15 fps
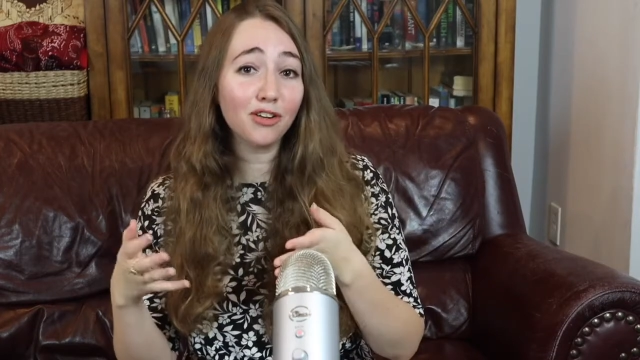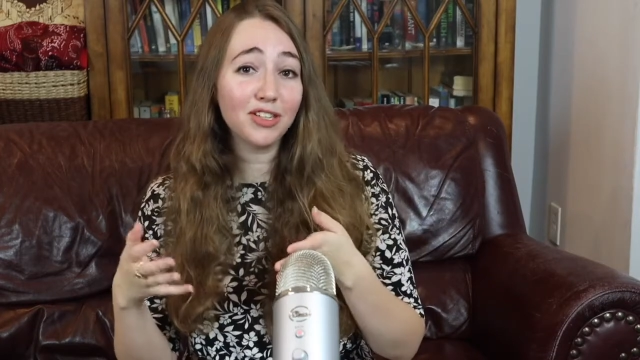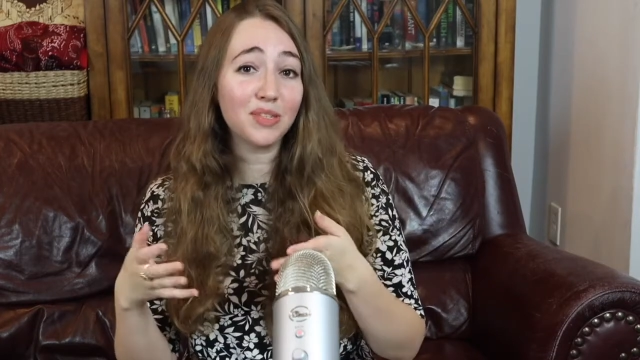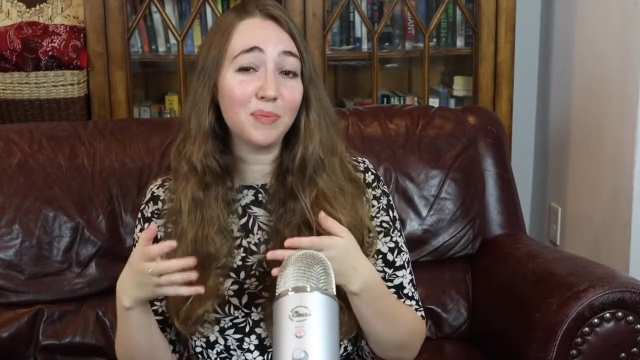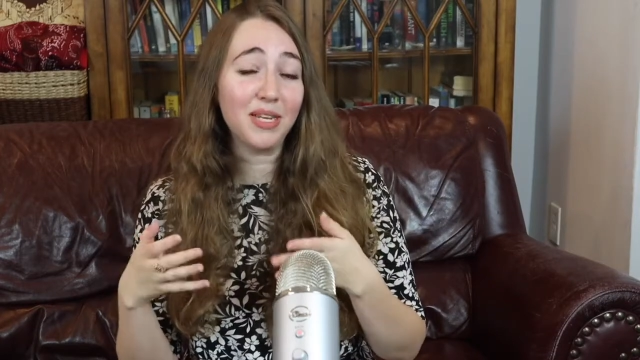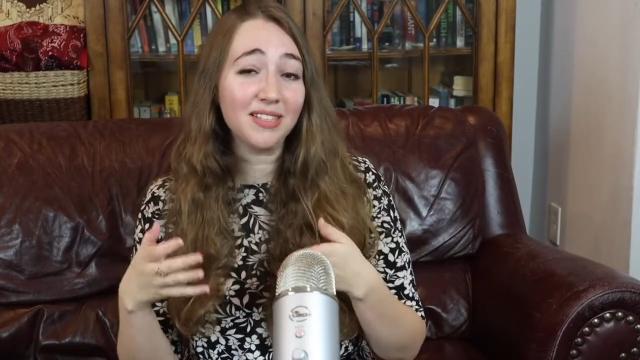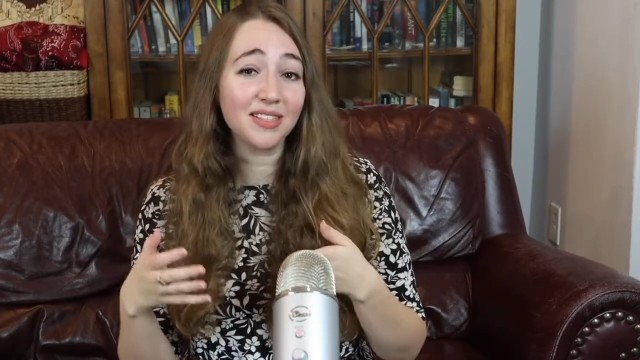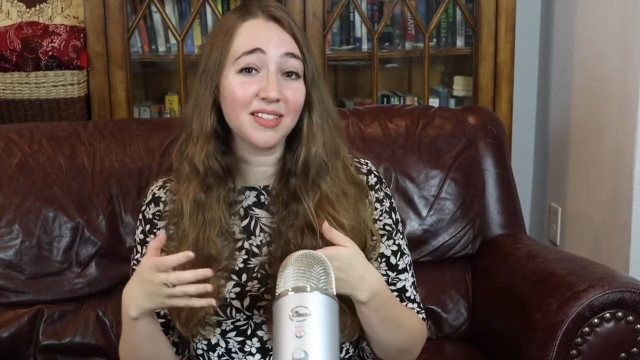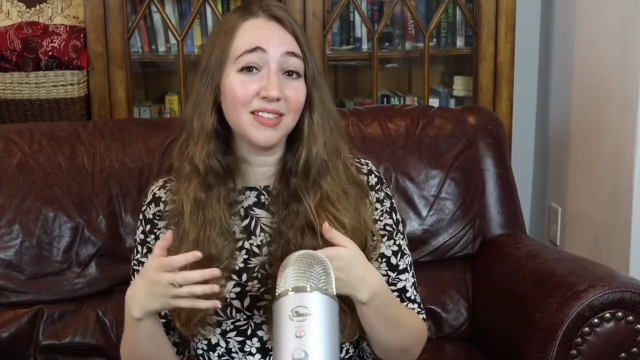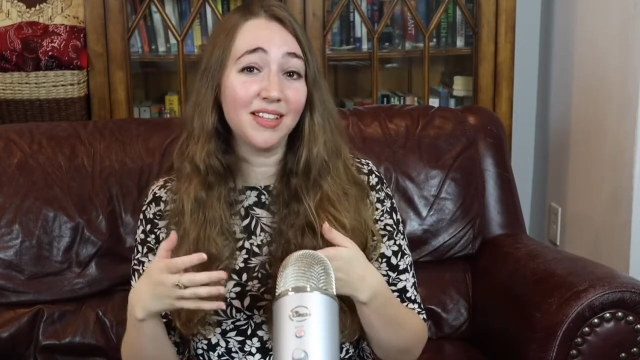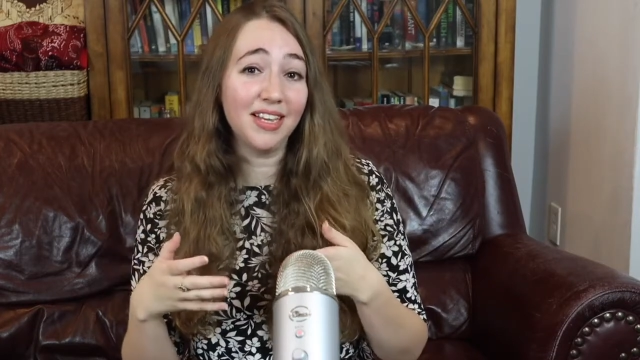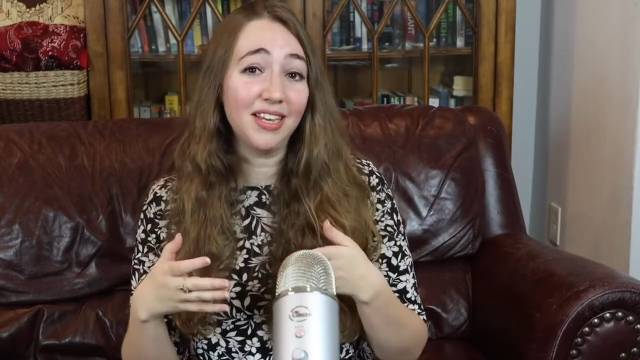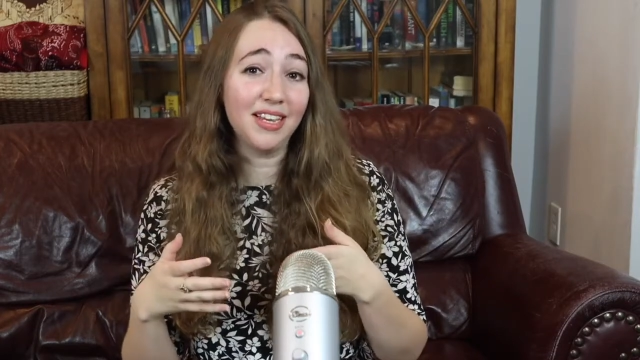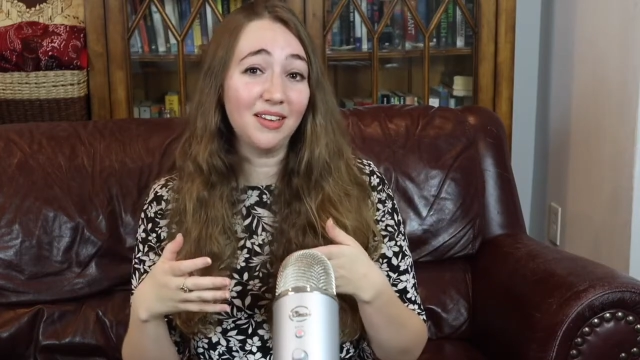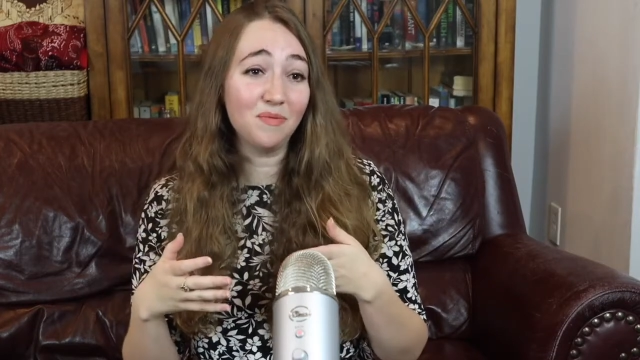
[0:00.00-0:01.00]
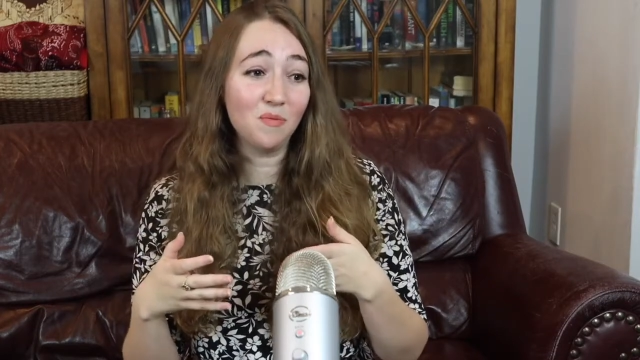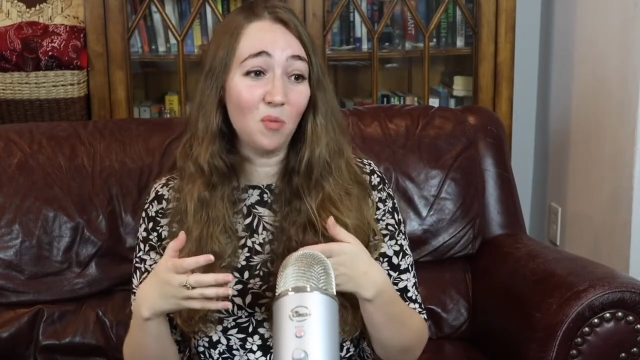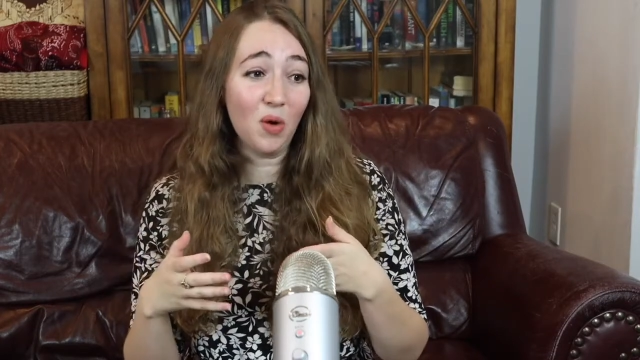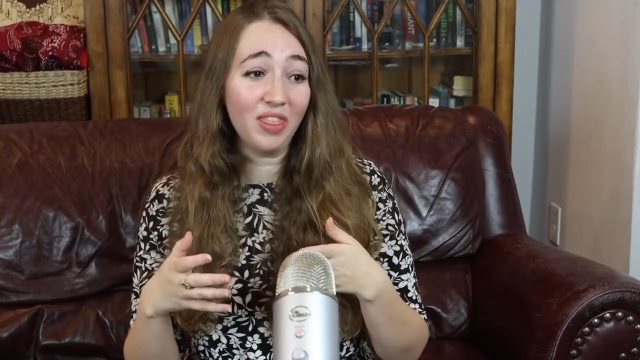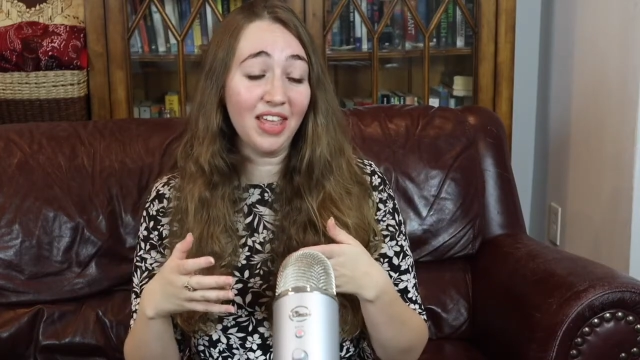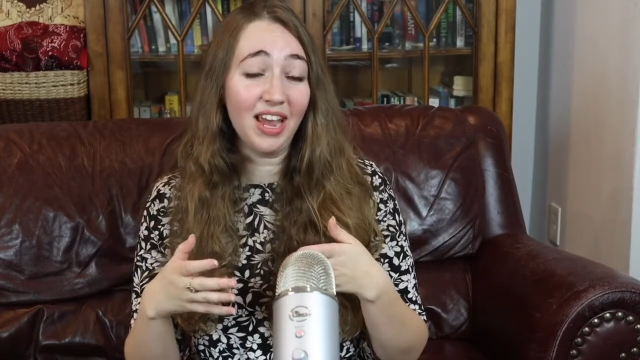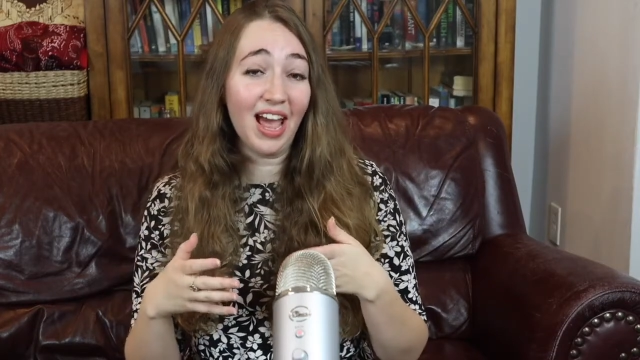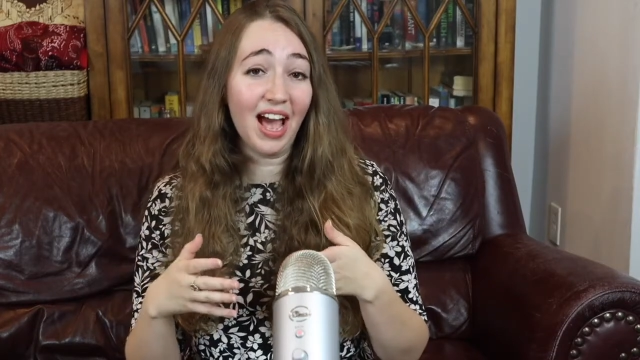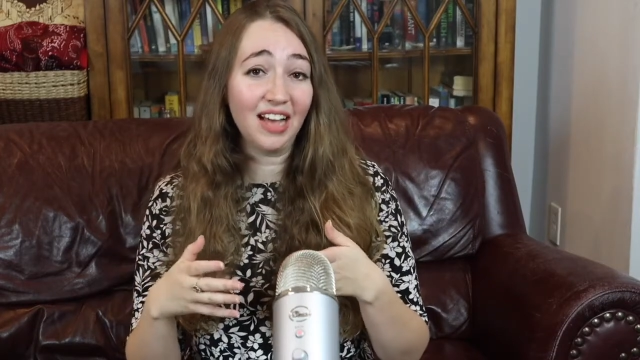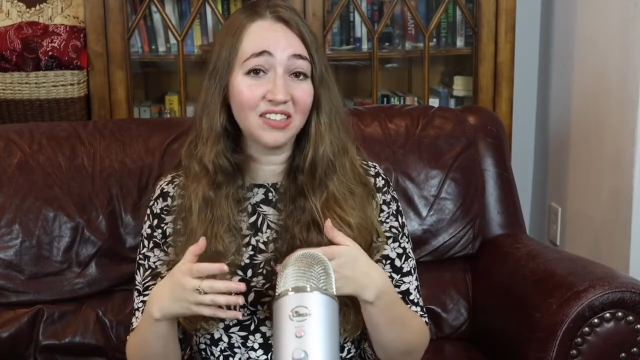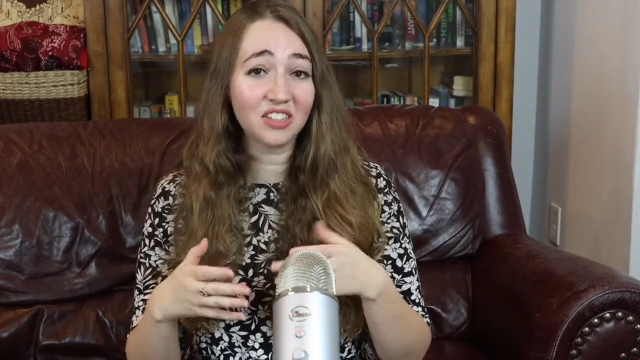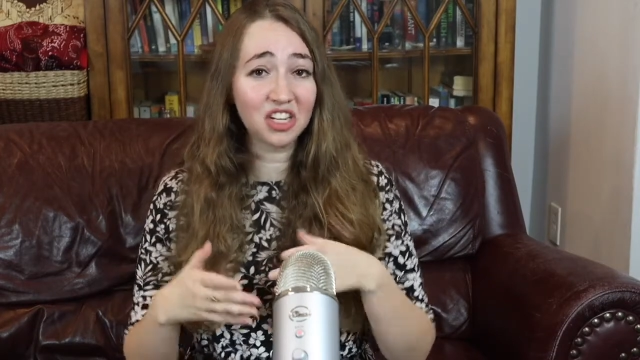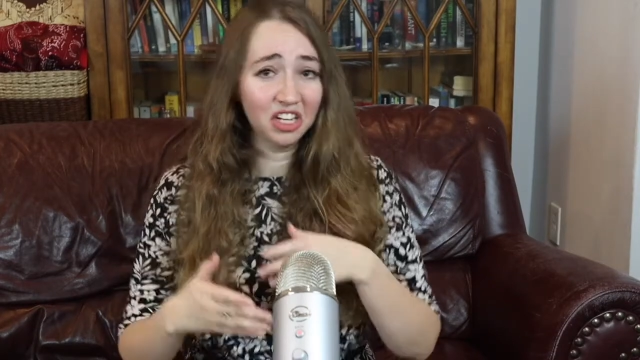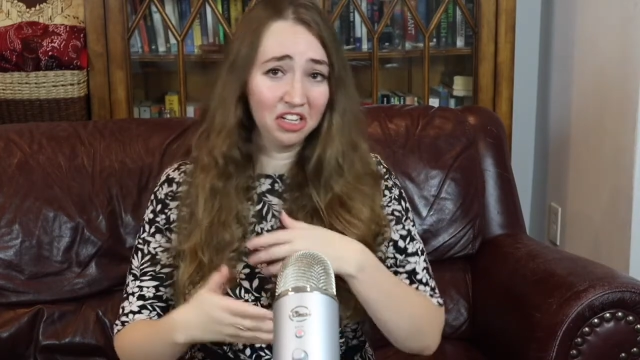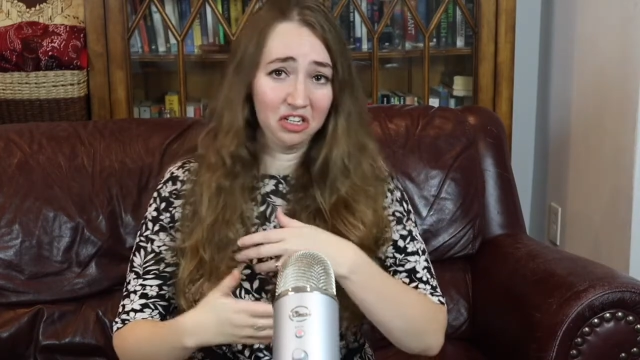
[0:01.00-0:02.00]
is basically when they ask,